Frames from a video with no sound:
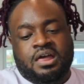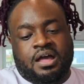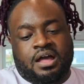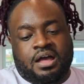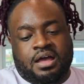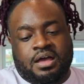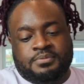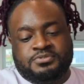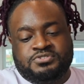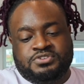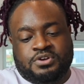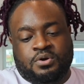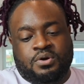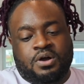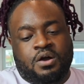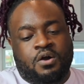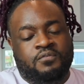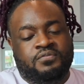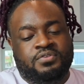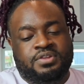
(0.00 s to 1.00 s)
So
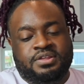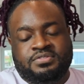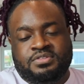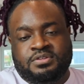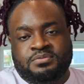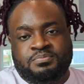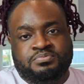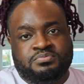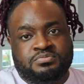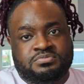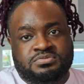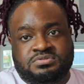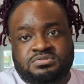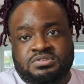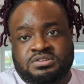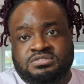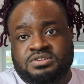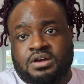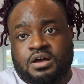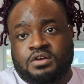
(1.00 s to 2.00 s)
hopefully
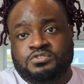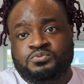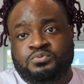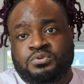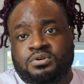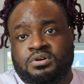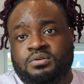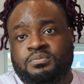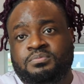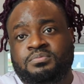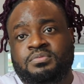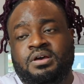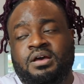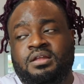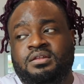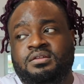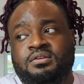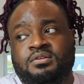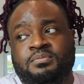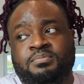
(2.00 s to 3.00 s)
the talks were a
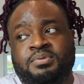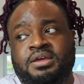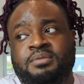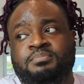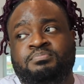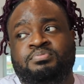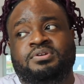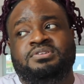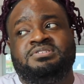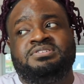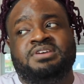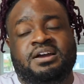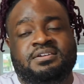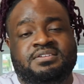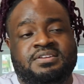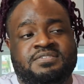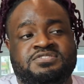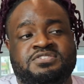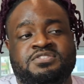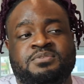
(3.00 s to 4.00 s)
little bit
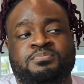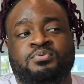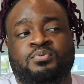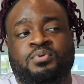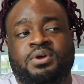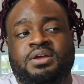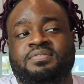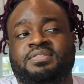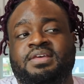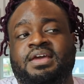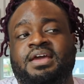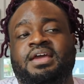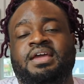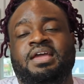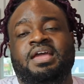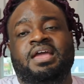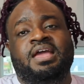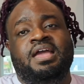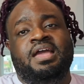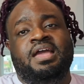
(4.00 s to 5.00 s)
productive to the point that